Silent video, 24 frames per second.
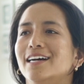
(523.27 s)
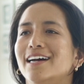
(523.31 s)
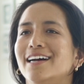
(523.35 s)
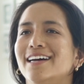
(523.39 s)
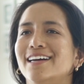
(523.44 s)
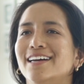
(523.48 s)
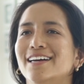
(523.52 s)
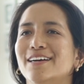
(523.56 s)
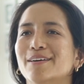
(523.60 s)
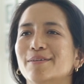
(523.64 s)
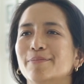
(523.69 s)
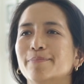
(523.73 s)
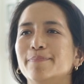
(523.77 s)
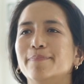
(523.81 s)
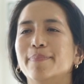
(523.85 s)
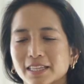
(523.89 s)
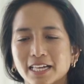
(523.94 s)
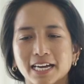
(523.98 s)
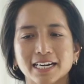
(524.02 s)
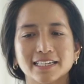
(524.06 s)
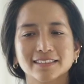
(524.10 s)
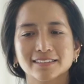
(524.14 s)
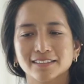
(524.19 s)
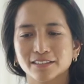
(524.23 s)

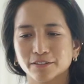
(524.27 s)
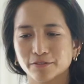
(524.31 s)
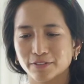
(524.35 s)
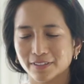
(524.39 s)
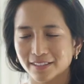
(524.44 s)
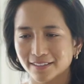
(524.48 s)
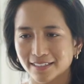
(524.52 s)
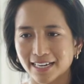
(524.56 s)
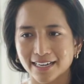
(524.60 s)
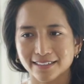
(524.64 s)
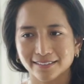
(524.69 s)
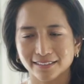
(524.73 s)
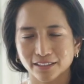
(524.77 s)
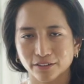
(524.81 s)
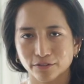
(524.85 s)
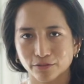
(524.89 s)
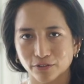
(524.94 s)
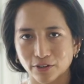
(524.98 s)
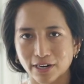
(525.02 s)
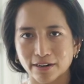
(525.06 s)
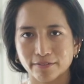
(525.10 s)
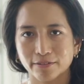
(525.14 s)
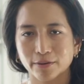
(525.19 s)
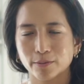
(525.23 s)
Pilates is fantastic
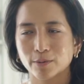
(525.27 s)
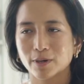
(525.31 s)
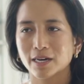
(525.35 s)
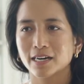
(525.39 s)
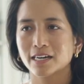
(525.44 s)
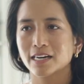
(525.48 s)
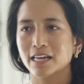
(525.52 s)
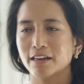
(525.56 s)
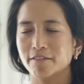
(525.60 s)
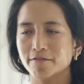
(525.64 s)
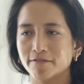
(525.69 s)
for everyone.